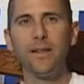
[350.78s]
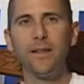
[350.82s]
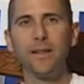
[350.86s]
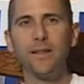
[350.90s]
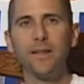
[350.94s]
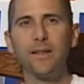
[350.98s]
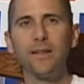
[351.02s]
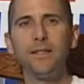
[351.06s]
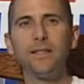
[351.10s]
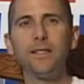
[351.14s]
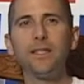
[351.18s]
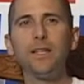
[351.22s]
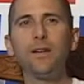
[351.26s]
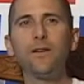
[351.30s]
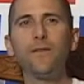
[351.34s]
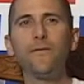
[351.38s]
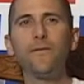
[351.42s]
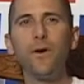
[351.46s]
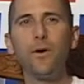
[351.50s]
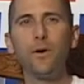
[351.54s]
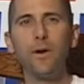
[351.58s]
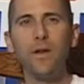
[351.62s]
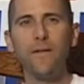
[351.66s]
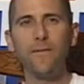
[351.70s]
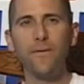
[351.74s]
Consider
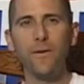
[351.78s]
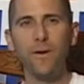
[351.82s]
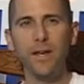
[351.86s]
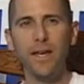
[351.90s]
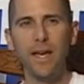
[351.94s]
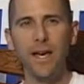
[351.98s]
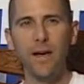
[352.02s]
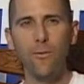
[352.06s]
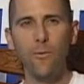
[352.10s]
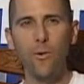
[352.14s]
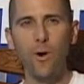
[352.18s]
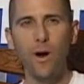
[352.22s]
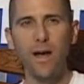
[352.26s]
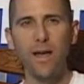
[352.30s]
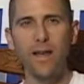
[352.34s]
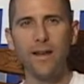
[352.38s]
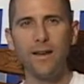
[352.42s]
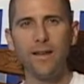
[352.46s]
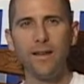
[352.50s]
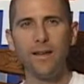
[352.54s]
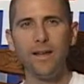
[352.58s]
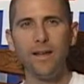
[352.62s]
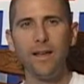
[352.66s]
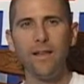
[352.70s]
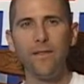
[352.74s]
voting for Ken
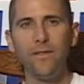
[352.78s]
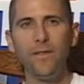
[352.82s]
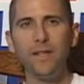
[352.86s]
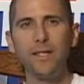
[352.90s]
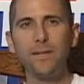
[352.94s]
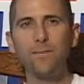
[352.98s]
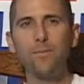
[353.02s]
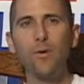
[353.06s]
White this